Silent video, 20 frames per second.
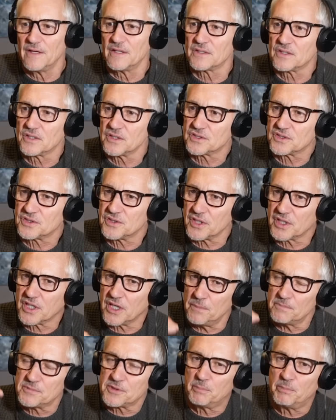Because there
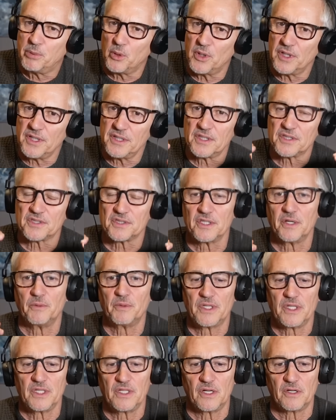comes a point, doesn't it,
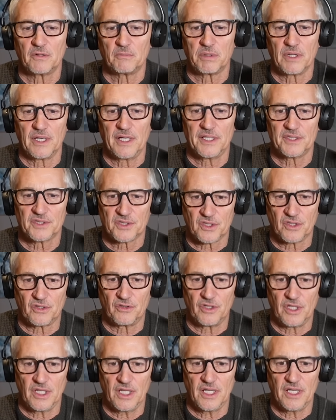with a young player's
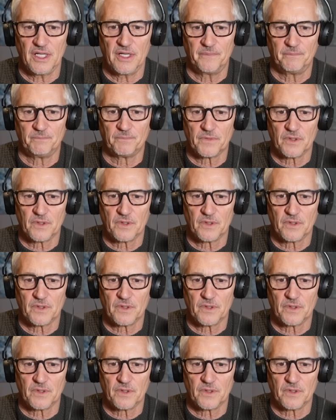career